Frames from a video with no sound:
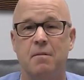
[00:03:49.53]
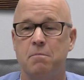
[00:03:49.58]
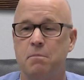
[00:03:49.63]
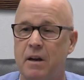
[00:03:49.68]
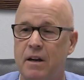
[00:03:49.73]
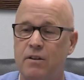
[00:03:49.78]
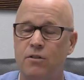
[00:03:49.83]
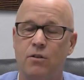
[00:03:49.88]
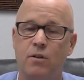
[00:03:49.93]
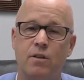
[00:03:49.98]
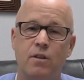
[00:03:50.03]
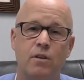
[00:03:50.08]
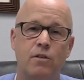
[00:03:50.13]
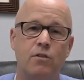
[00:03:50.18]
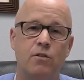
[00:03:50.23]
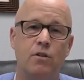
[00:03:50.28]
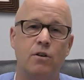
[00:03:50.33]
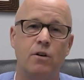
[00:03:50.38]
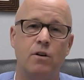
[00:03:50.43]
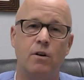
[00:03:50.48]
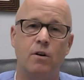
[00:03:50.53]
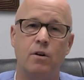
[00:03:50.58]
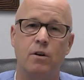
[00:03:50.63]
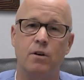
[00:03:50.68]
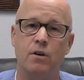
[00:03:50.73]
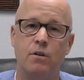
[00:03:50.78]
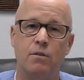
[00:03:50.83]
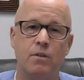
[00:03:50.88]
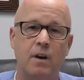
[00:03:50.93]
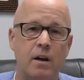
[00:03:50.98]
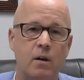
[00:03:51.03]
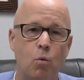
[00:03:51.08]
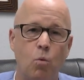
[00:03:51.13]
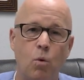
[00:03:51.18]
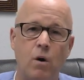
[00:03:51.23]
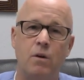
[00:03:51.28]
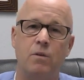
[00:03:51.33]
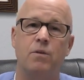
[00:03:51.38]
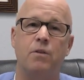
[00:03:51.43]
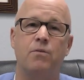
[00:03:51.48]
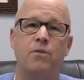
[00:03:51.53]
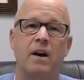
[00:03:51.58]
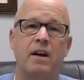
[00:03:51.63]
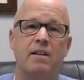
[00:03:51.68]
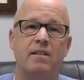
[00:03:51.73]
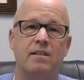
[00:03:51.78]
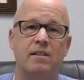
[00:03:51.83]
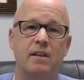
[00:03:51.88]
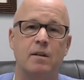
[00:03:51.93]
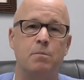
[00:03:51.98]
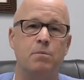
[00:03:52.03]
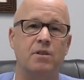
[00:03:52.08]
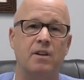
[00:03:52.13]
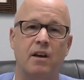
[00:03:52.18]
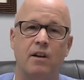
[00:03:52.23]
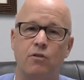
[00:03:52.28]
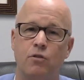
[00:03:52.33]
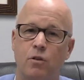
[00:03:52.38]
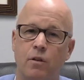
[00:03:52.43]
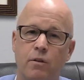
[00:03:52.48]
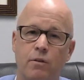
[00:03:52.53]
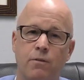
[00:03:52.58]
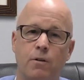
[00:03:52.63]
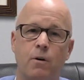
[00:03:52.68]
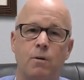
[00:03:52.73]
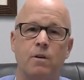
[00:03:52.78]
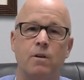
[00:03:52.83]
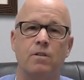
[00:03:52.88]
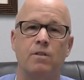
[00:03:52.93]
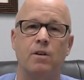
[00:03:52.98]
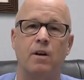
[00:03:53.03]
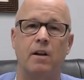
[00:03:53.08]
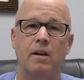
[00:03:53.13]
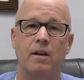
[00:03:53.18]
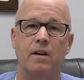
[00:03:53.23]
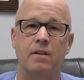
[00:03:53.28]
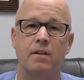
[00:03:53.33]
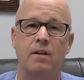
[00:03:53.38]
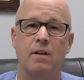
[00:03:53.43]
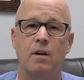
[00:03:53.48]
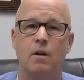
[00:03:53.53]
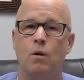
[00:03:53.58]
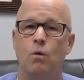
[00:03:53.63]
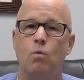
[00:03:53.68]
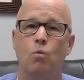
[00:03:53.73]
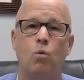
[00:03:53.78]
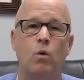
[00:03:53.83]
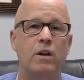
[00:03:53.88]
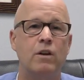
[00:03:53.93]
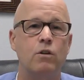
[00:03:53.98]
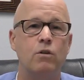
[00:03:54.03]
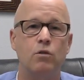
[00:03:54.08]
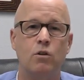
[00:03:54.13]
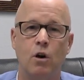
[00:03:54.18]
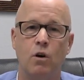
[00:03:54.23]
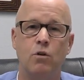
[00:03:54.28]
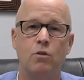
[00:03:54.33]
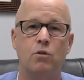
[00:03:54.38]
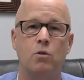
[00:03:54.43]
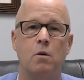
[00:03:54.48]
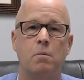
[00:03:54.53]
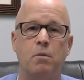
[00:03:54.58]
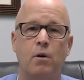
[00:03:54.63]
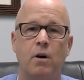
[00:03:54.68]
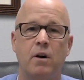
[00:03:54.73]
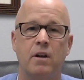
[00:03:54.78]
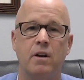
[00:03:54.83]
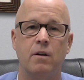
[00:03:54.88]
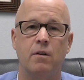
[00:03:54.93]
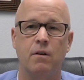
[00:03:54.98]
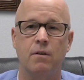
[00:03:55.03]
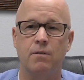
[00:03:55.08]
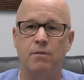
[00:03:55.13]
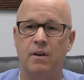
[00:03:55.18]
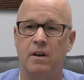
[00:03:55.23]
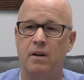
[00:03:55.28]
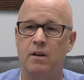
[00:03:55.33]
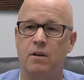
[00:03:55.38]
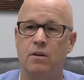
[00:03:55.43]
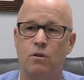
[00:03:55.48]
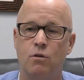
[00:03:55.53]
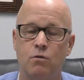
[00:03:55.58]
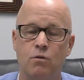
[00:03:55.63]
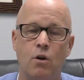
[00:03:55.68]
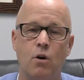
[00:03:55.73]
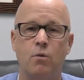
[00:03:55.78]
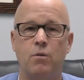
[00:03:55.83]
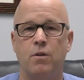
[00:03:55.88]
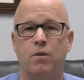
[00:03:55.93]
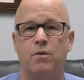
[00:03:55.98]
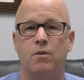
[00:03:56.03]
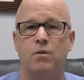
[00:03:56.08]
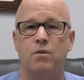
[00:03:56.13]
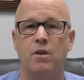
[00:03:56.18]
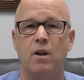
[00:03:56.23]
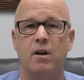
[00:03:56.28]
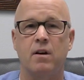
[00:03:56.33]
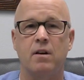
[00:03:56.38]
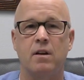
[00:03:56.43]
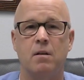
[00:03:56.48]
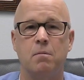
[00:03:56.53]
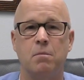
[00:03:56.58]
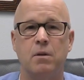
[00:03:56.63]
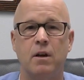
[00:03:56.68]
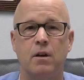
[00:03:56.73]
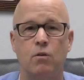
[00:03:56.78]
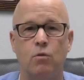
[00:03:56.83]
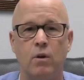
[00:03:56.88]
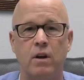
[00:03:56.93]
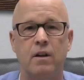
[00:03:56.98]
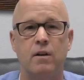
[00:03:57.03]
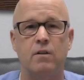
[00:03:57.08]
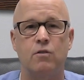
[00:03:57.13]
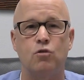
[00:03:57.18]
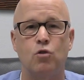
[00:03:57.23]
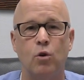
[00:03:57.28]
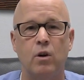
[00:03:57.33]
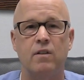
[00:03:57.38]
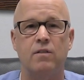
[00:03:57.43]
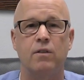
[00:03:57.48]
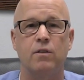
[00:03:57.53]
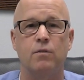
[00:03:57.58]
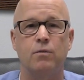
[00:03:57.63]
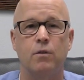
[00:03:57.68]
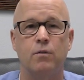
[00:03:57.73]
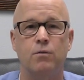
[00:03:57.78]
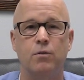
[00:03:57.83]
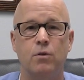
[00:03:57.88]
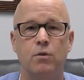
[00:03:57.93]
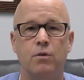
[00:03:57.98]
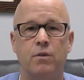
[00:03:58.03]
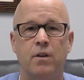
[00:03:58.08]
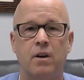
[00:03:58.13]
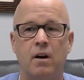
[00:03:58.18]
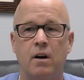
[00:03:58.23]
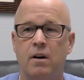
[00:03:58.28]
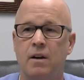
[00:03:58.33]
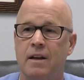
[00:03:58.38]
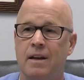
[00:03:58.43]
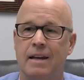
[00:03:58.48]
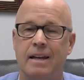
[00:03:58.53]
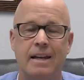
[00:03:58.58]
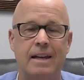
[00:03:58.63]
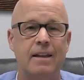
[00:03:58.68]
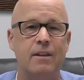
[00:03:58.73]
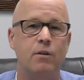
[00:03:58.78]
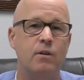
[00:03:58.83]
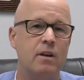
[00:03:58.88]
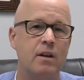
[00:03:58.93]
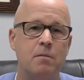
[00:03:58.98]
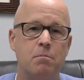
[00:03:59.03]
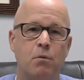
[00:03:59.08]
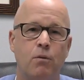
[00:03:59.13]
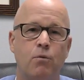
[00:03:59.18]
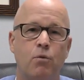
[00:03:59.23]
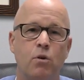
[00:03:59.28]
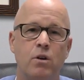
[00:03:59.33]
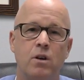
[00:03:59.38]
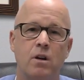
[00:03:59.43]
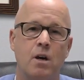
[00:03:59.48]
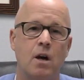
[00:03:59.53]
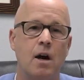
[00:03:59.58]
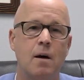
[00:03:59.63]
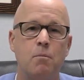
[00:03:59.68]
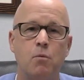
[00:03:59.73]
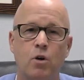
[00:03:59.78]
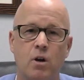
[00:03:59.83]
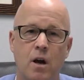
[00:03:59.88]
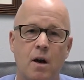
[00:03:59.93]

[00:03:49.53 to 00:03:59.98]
Make sure that you're, you've got a well-defined sleep schedule and focus on it. When you go to a party or event and you know that there's not going to be great choices for food there, either eat before you come or